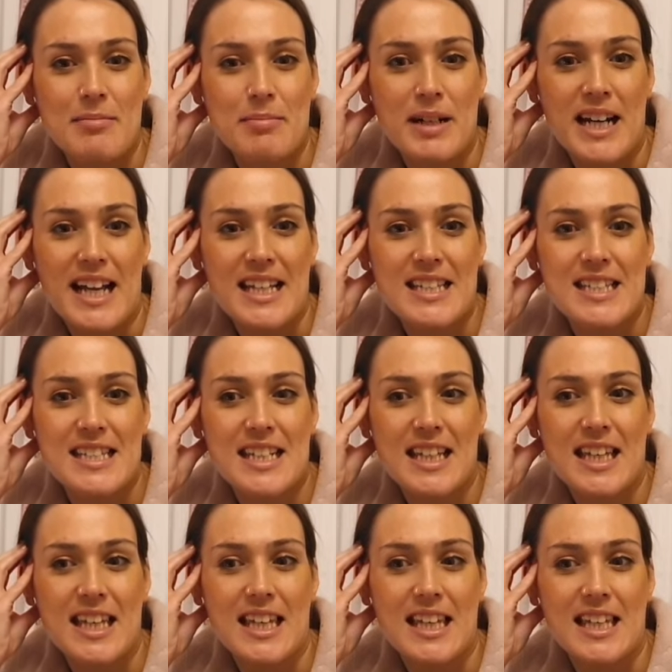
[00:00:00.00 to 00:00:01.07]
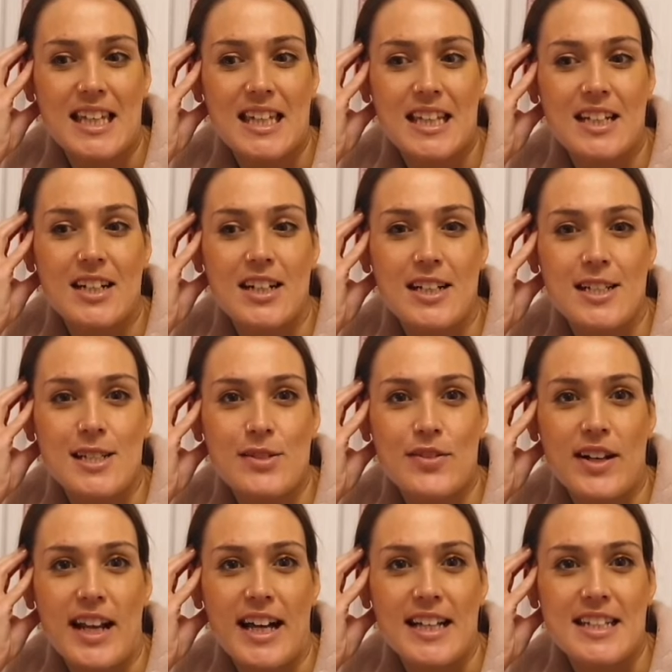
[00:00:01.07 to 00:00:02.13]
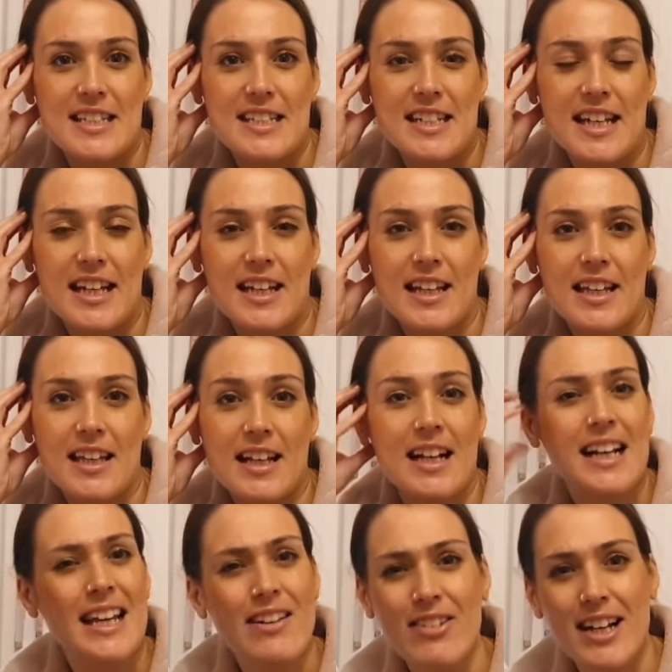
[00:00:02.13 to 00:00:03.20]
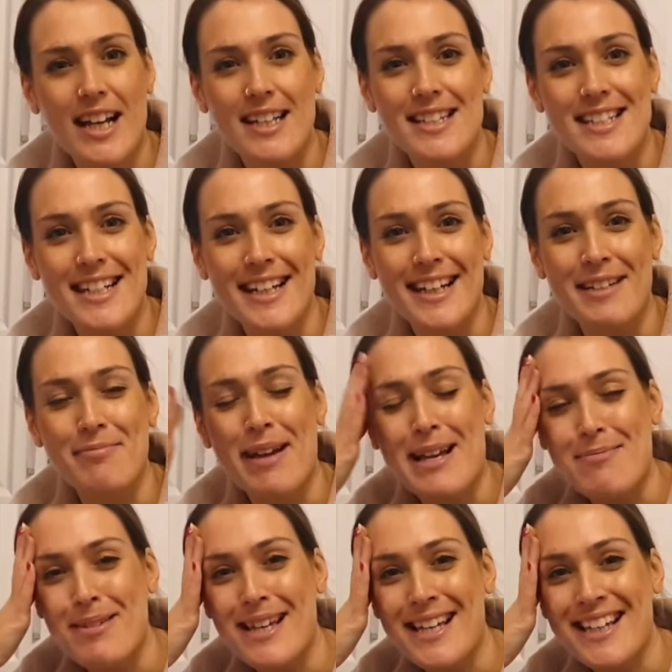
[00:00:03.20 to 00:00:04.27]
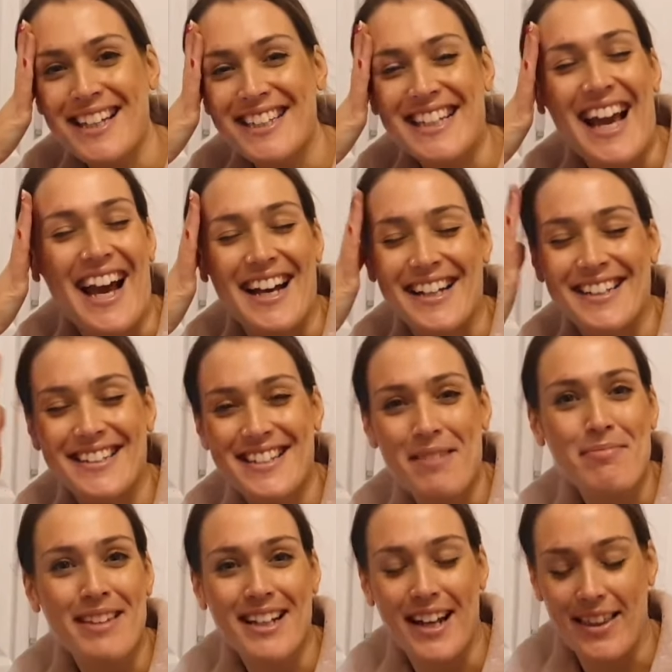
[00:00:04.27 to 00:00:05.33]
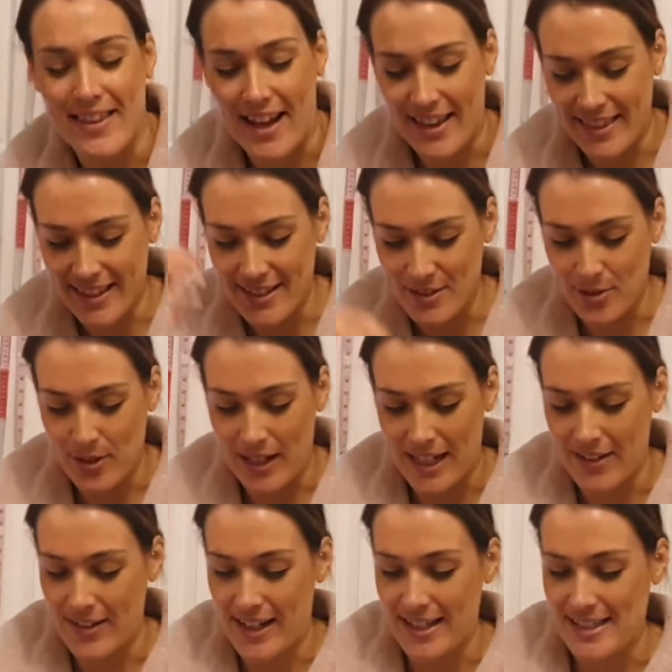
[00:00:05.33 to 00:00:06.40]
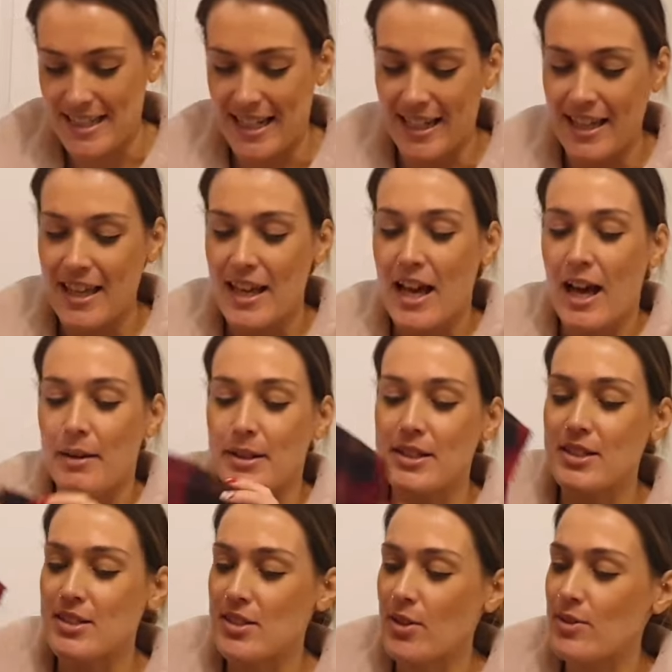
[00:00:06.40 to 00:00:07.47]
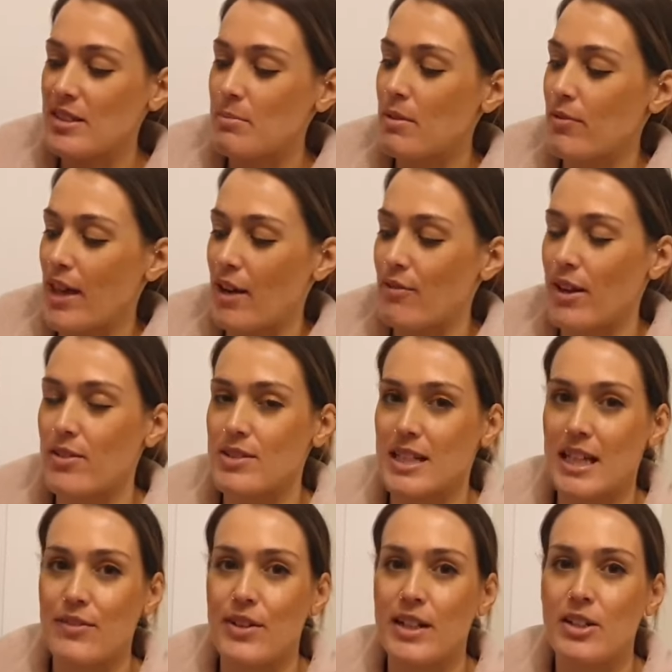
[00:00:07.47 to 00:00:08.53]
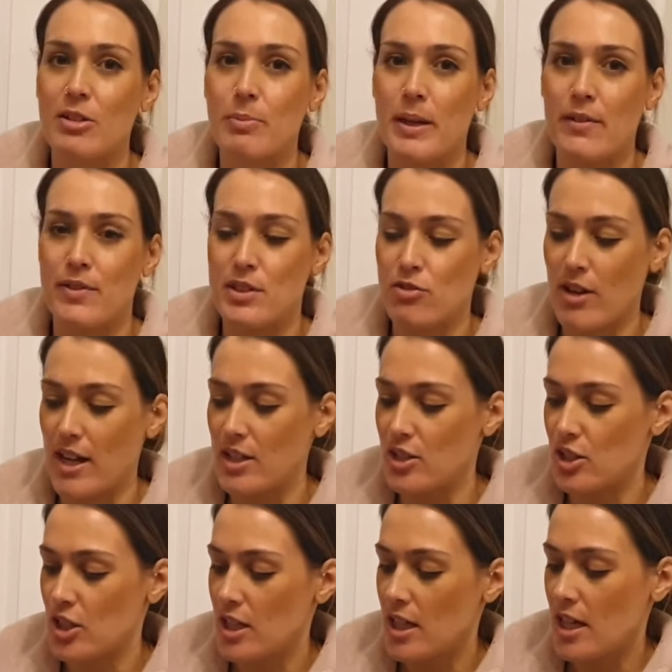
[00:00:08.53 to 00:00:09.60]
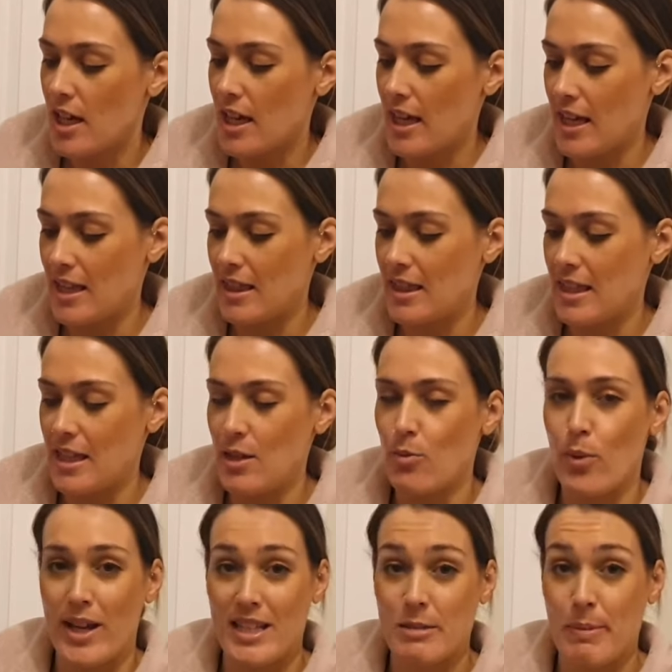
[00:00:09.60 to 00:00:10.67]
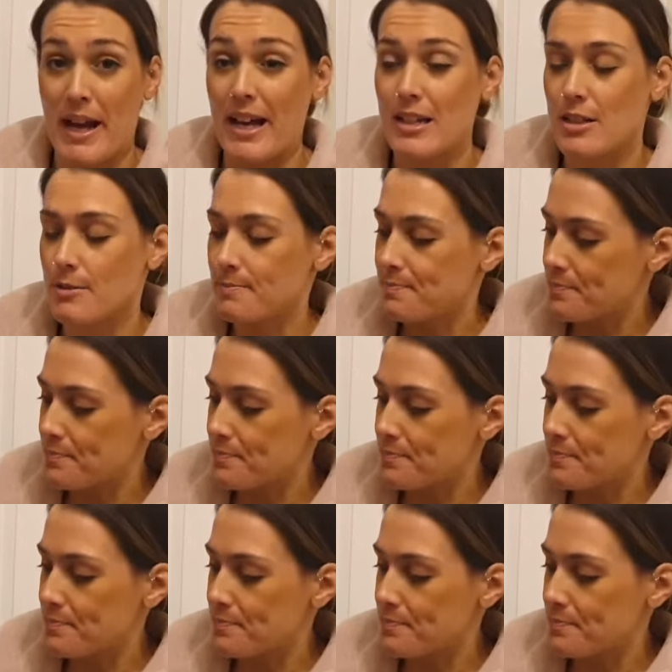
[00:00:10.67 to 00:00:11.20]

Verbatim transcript: plasticky kind of elastic. Clear elastic, maybe? Yeah, something like that. I think it's called clear elastic. I'm gonna sew some of that round to give a little bit of stretch in the waistband